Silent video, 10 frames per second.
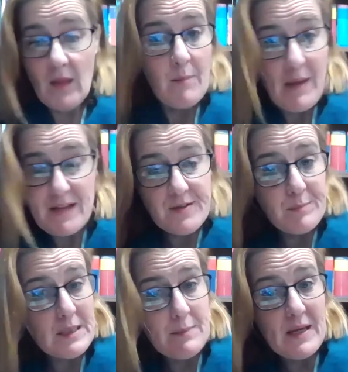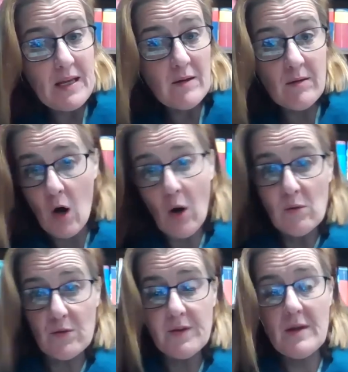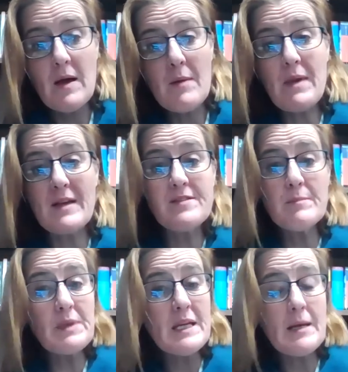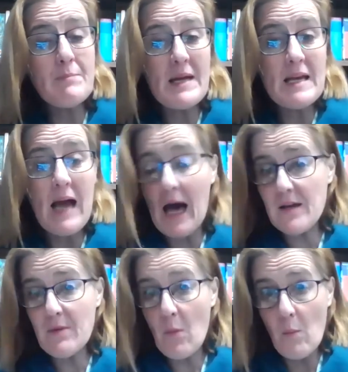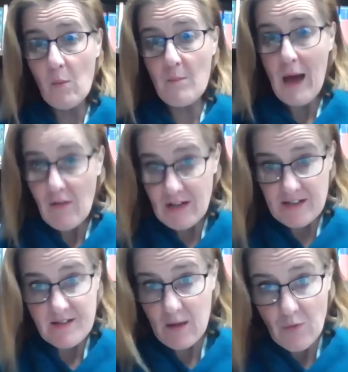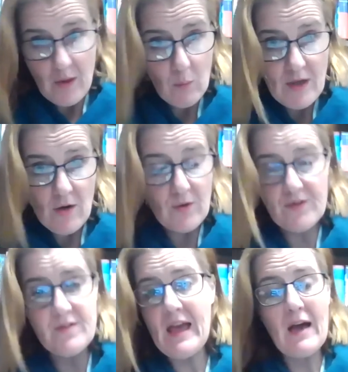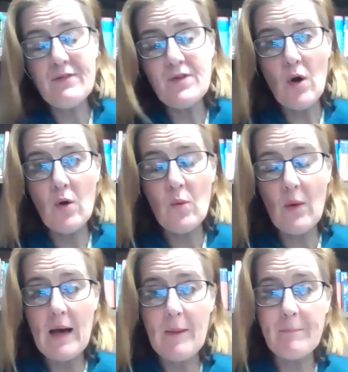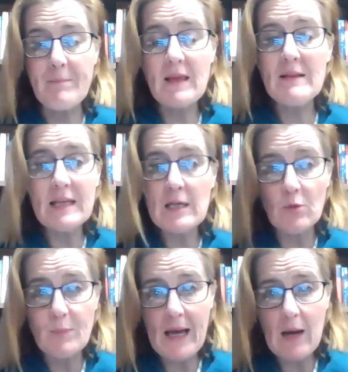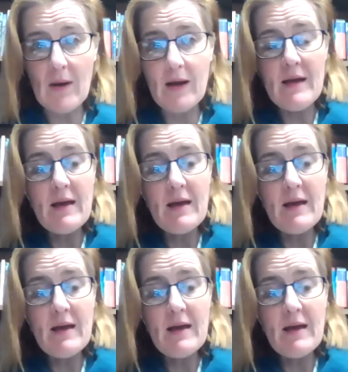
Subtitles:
may simply be old, may simply be unmarried. They're widows. They have no legal power.